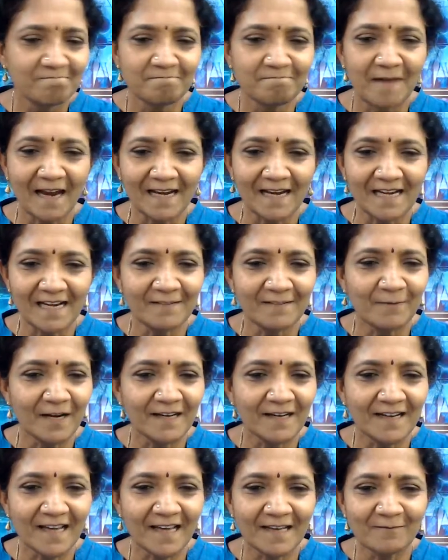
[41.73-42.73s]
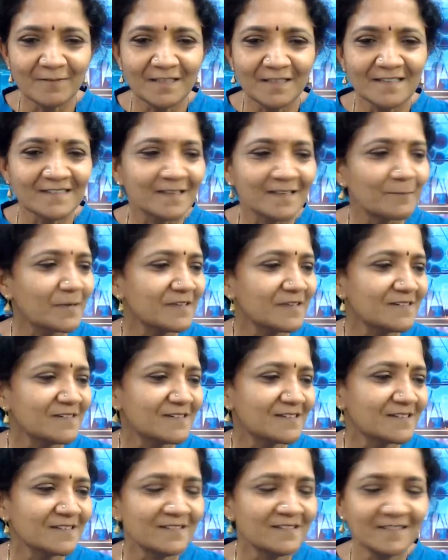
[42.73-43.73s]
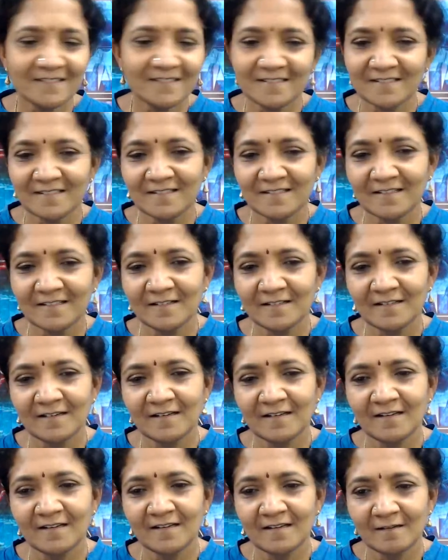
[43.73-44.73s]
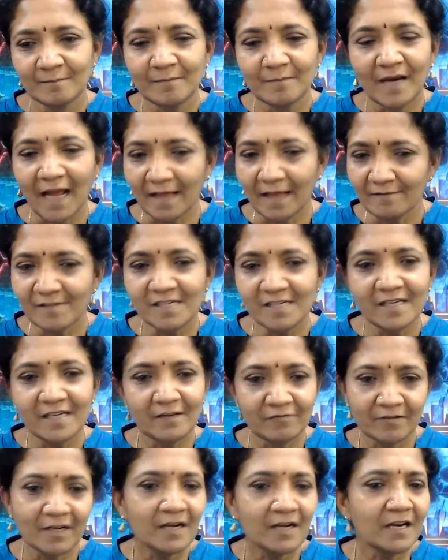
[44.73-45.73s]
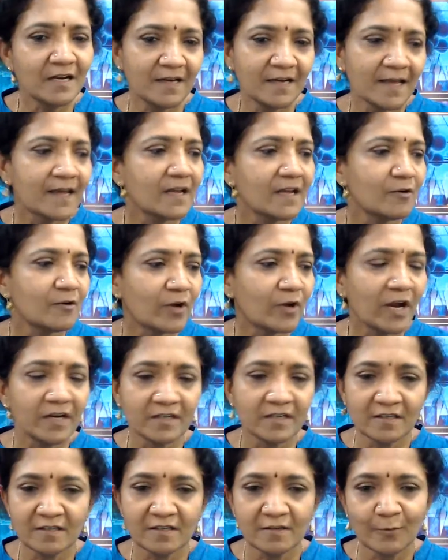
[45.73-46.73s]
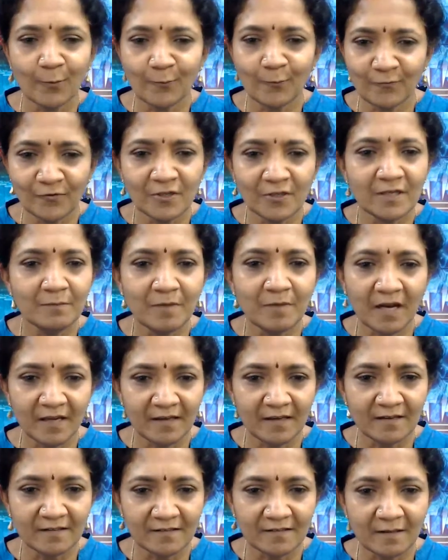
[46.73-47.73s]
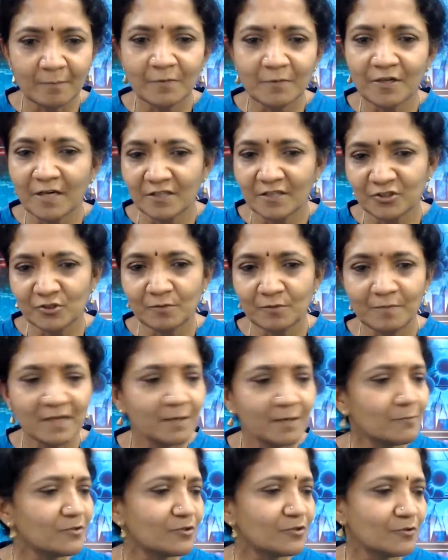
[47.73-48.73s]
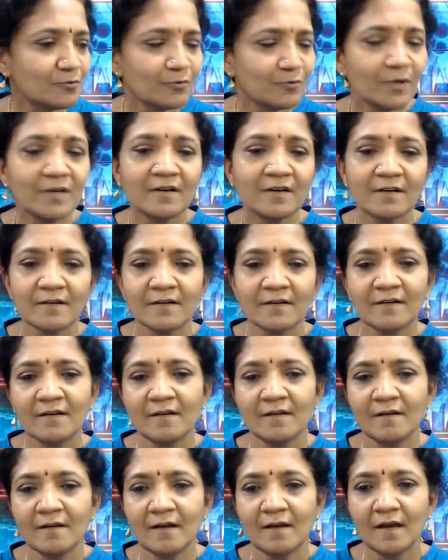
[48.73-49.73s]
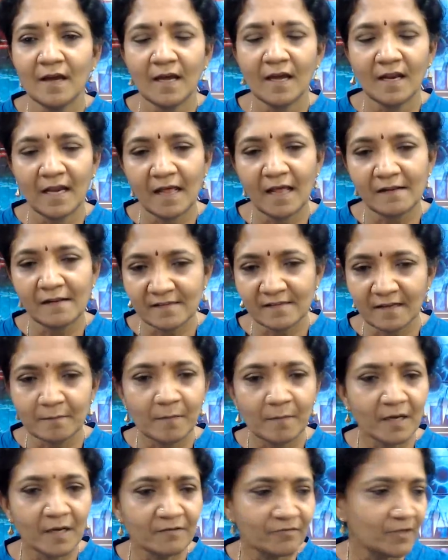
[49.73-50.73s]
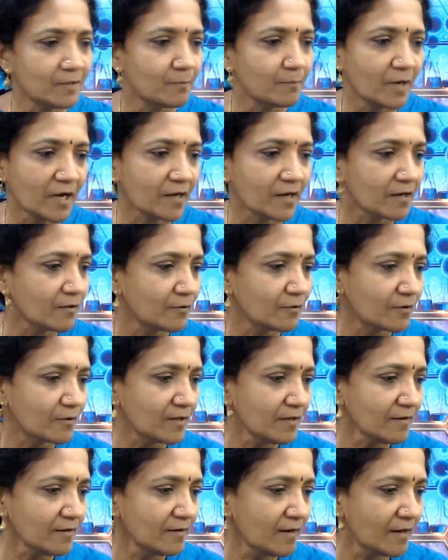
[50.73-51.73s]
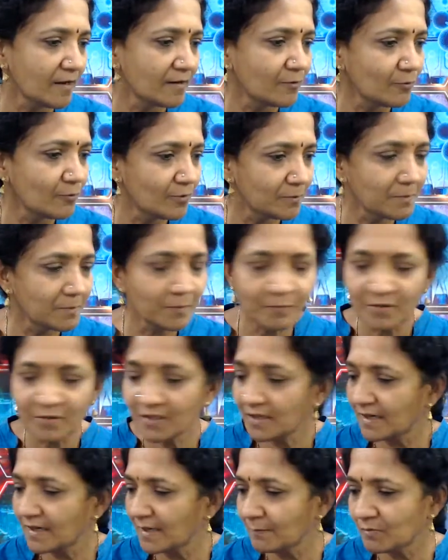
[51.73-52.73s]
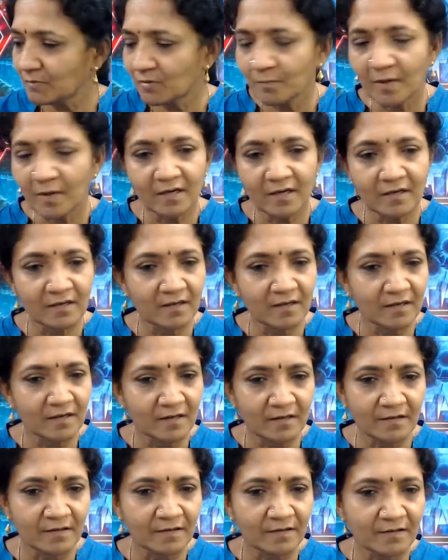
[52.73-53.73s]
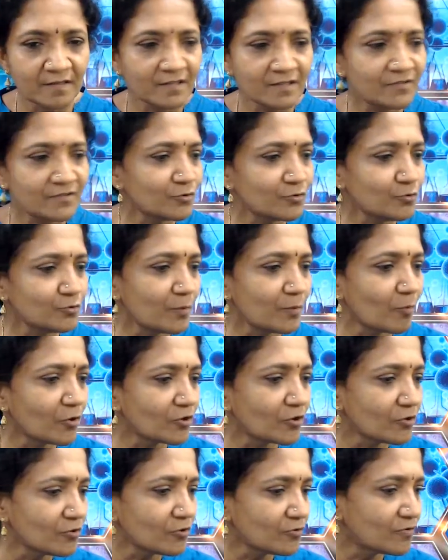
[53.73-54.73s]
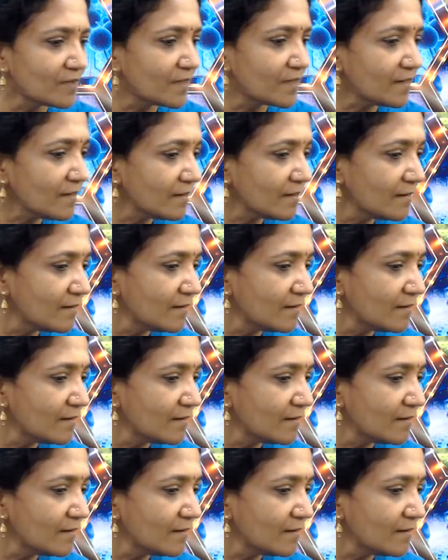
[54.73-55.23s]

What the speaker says: battling my time with the semester. But I will definitely take a look at it. Hopefully by summer I should be able to do it. And I'll send my feedback. I don't remember the names, but these two I wanted to say.